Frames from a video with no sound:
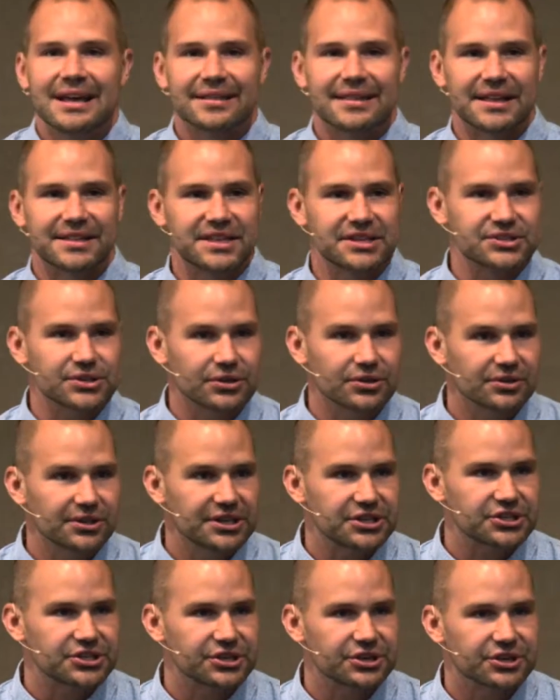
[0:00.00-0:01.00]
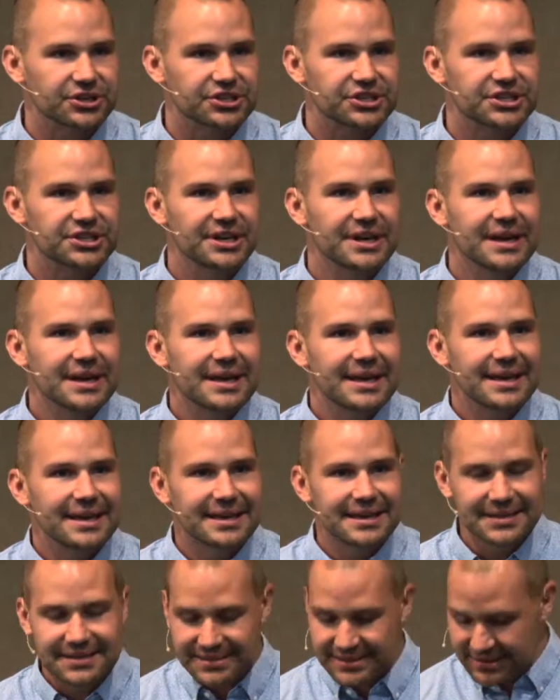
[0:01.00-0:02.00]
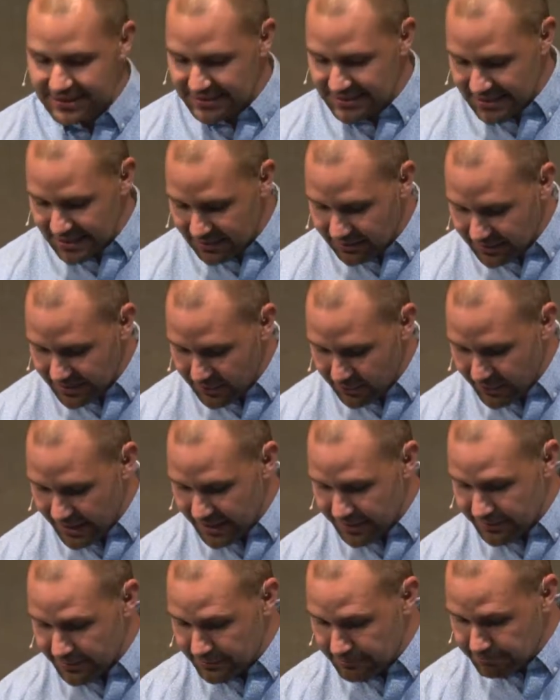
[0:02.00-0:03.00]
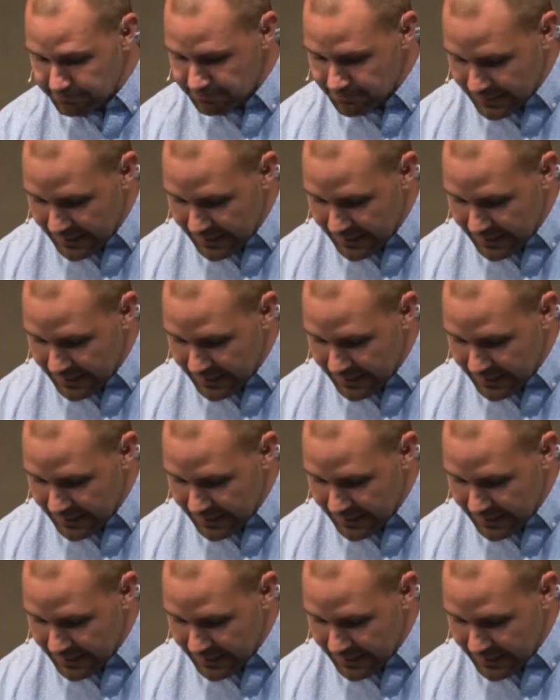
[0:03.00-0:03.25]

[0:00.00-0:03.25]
that this early church is dealing with.